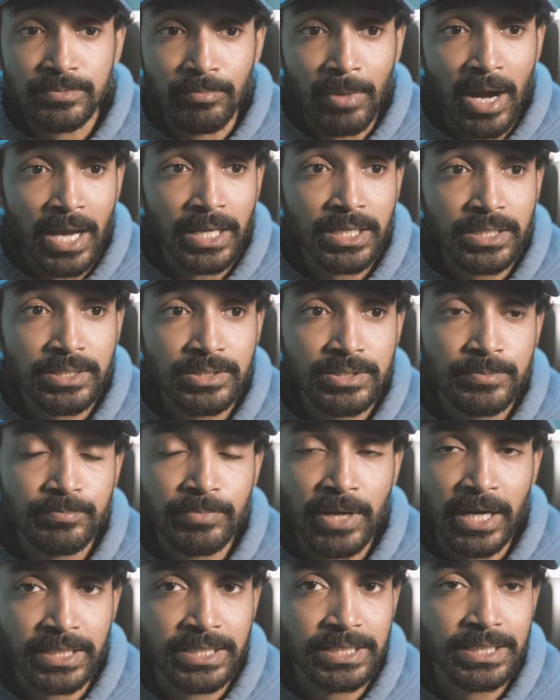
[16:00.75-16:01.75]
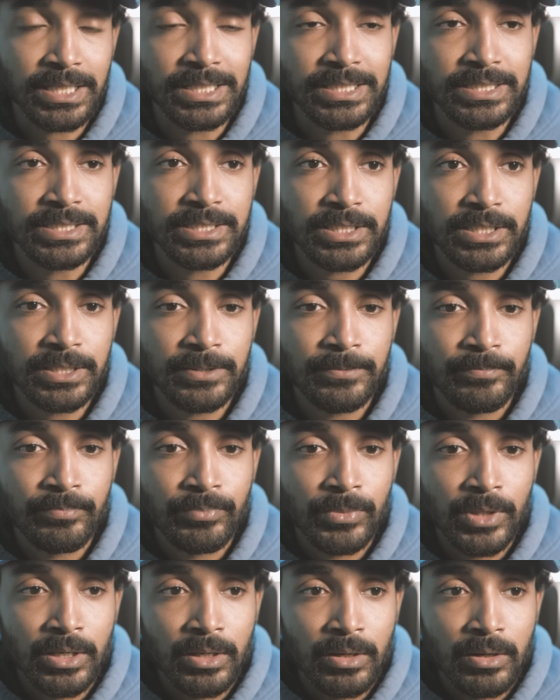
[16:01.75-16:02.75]
mileage, practicality,
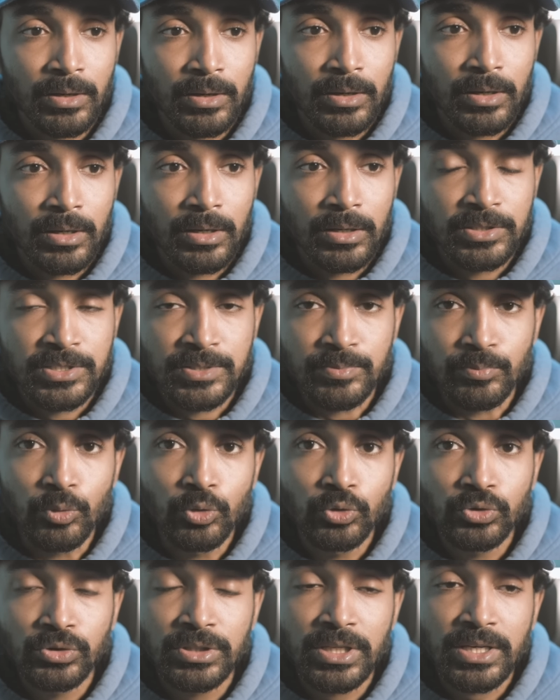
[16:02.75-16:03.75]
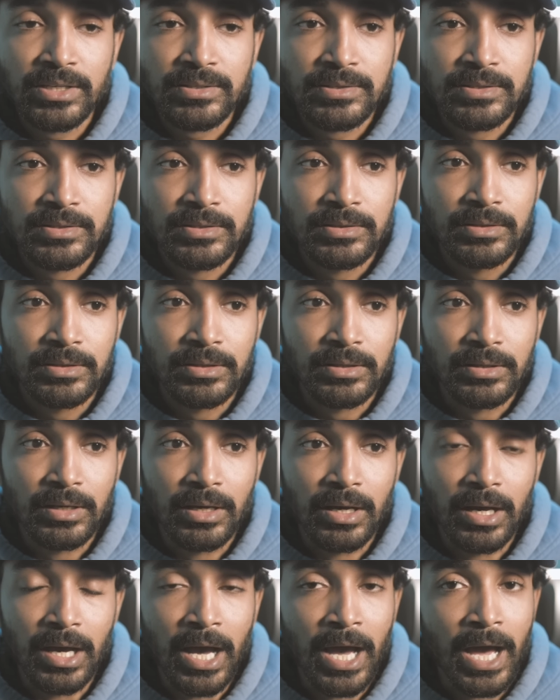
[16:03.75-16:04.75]
smoothness,
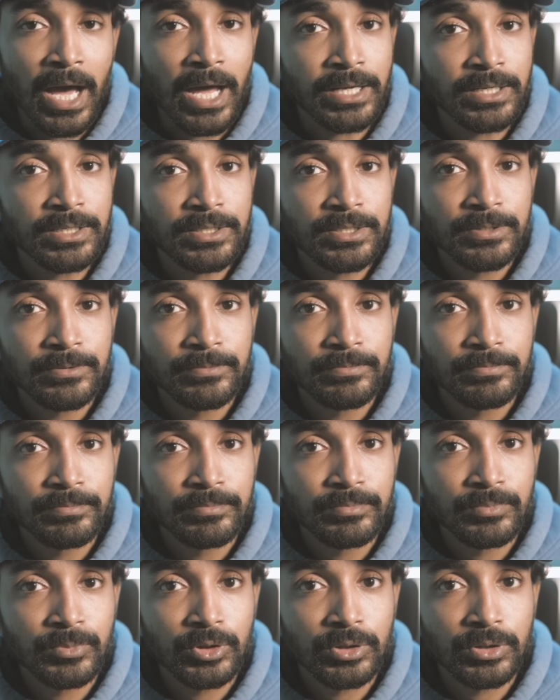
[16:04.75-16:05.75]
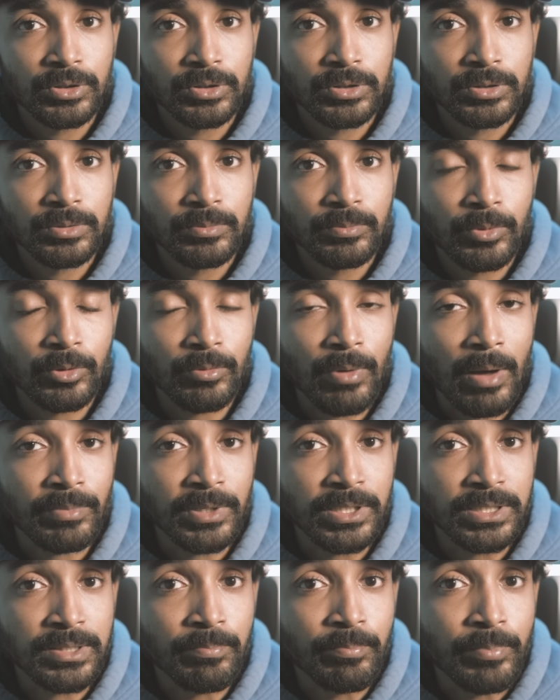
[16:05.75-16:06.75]
and
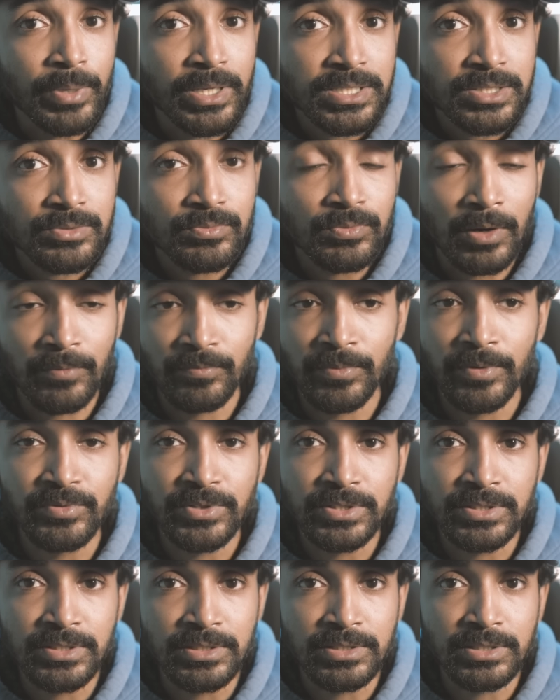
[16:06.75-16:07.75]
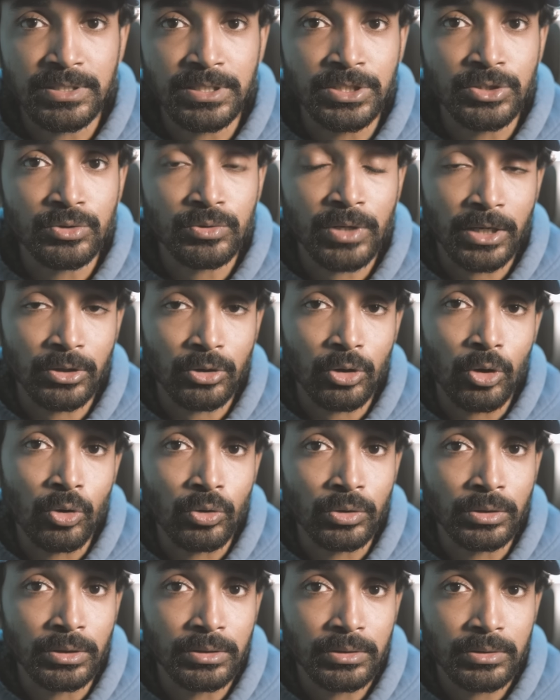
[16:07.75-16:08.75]
probably the best 150cc you can
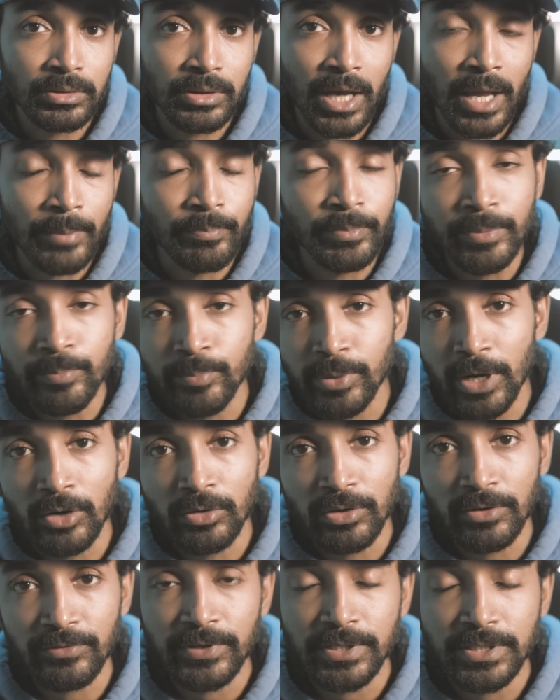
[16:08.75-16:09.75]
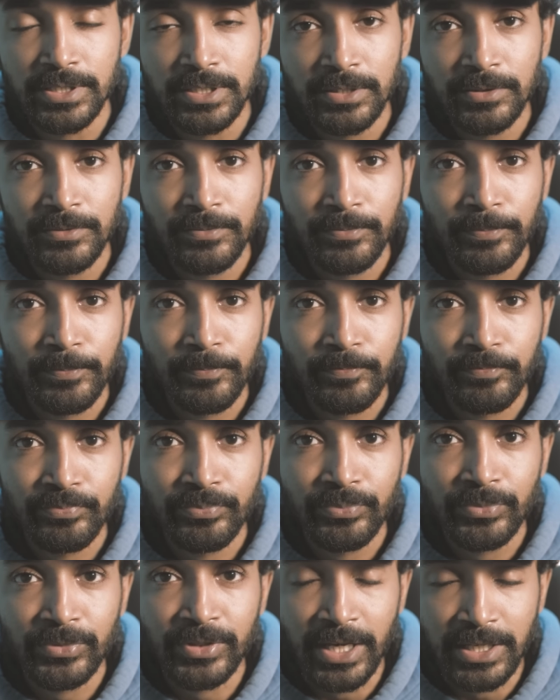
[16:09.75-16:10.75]
own and be proud of it.
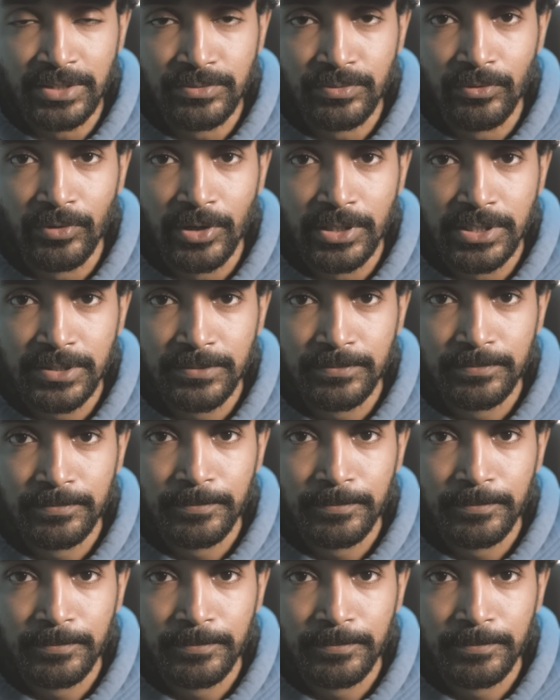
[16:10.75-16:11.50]
Thanks for watching.